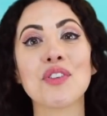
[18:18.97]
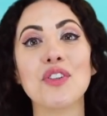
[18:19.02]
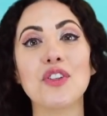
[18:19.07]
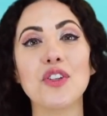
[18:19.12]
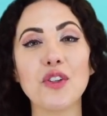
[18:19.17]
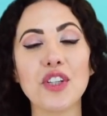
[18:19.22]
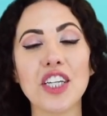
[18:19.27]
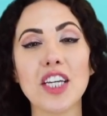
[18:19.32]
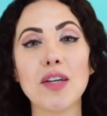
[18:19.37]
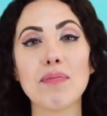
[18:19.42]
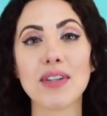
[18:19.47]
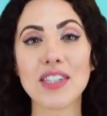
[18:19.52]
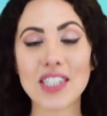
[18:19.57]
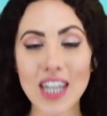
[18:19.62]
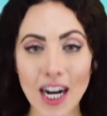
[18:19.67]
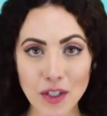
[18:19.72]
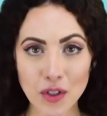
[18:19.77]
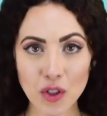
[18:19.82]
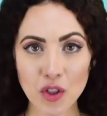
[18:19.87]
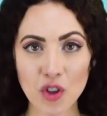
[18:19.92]
Do keep in
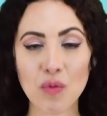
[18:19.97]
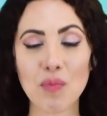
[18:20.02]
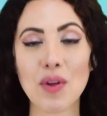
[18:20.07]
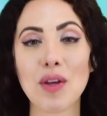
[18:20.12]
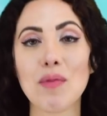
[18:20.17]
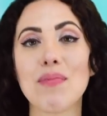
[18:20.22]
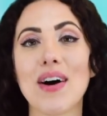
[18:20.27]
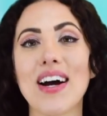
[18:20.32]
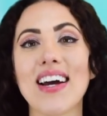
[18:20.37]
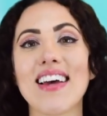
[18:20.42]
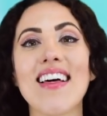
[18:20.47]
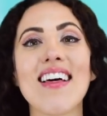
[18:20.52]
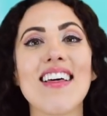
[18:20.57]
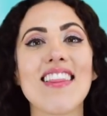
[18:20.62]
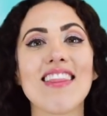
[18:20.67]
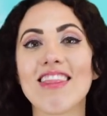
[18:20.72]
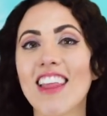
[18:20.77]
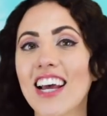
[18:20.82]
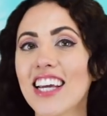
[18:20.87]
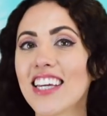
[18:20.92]
touch with me by
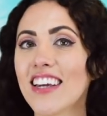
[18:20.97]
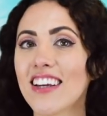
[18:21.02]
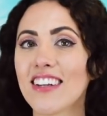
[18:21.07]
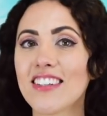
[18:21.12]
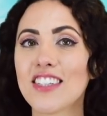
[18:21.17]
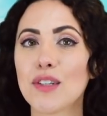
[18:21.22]
liking,